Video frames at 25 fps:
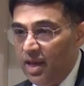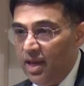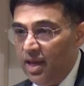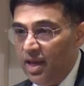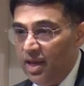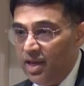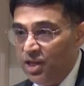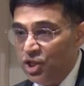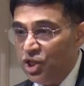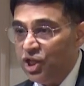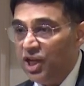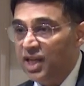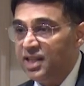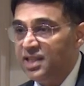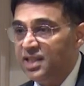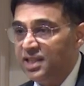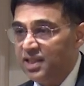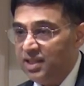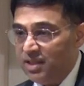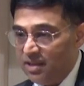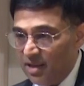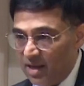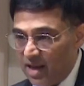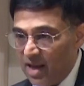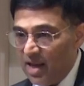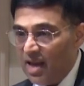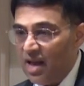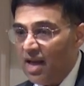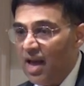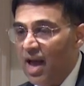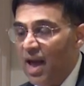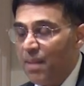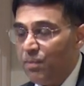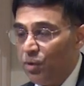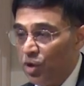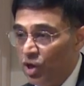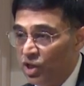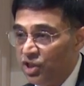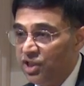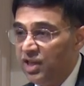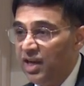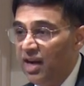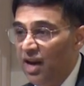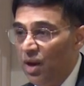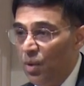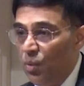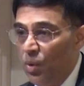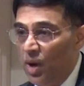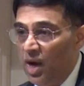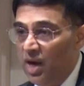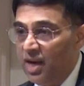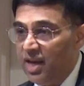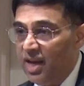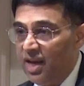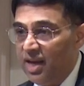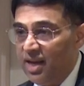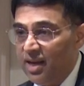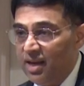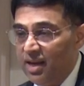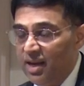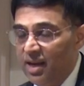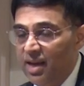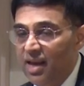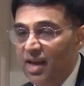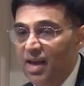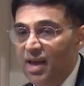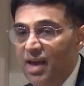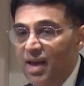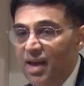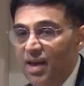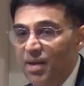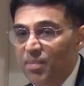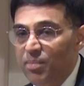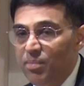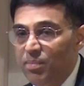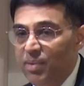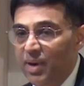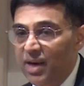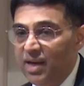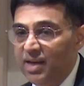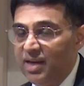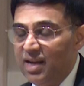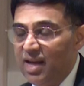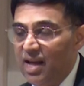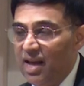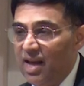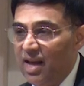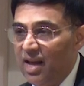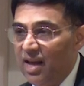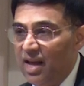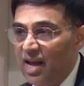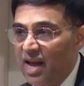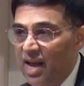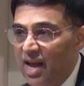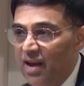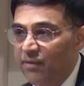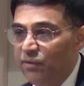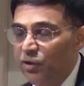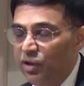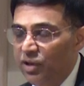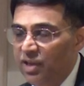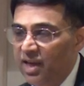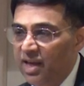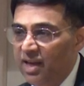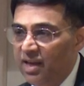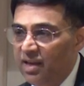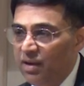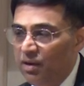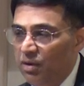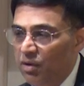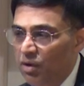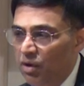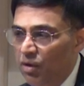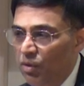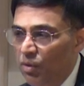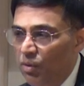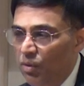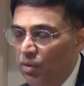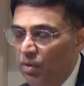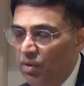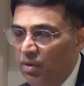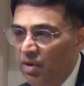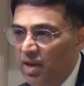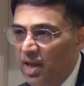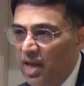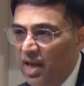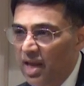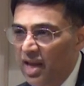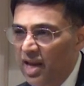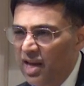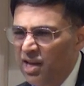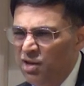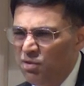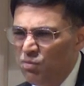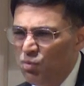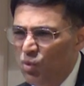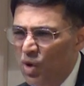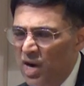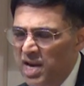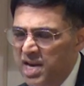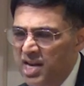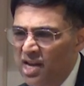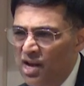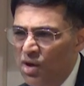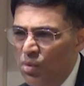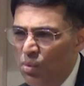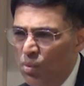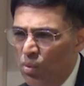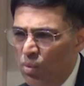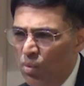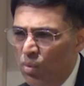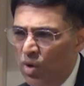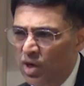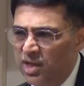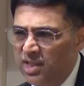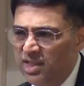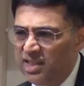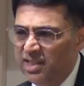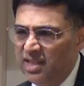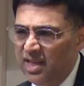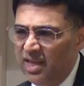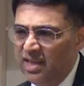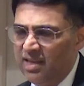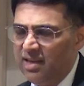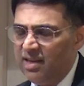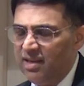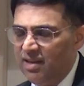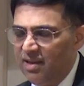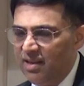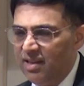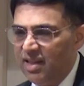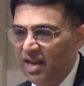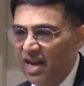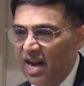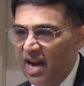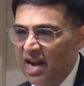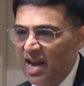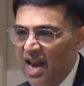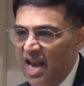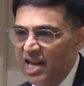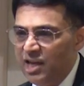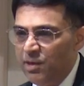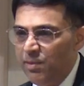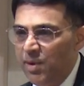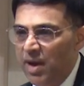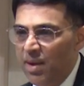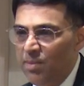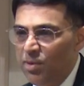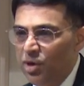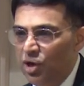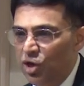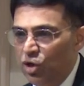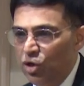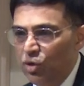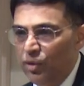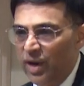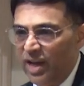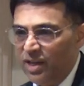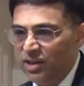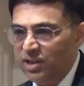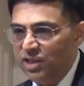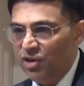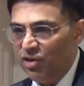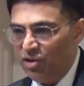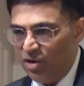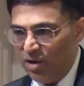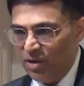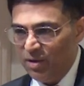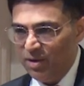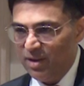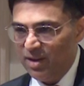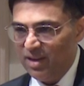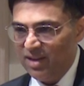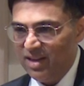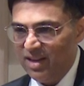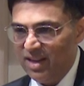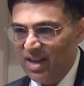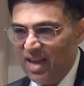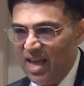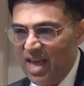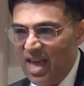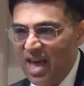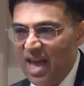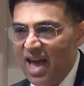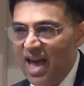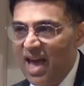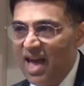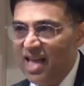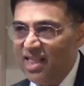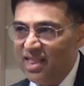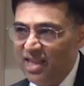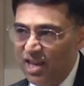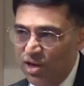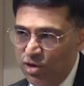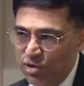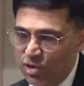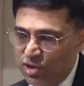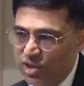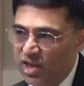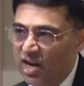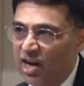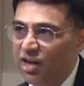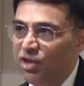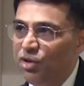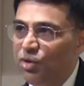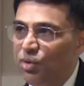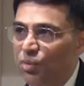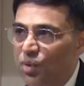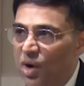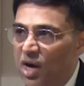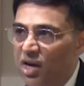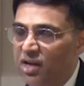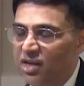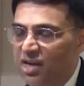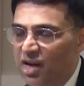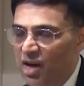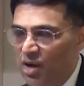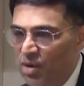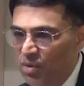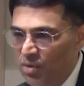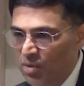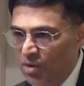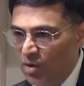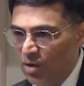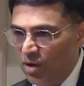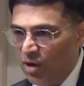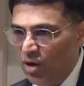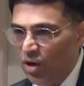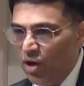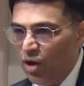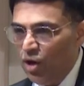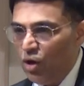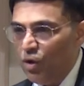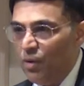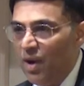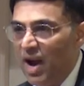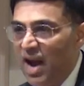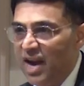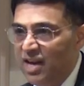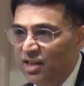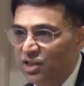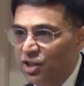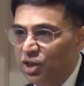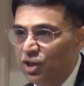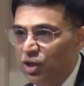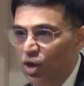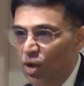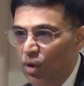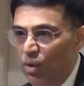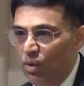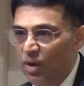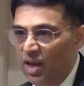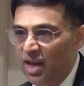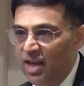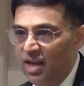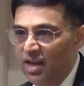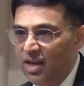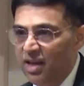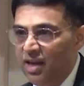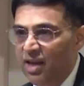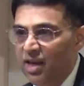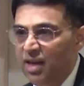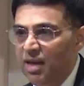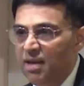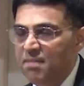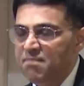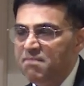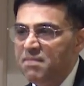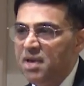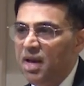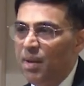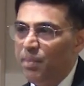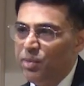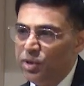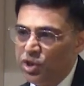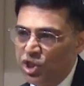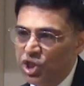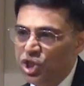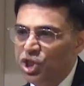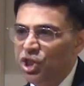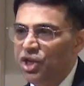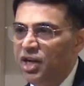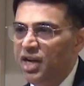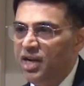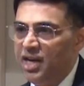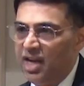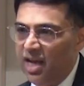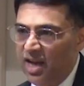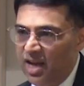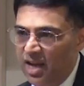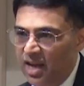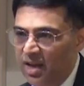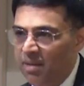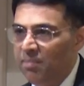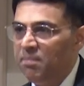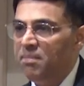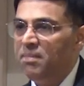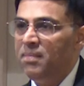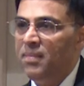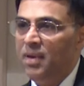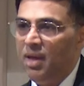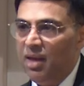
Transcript: In chess, I'm constantly working, but I have to think, in 1 year, what is it that I'd like to be able to do extra? And then you start to work now, you add it slowly. A position a day,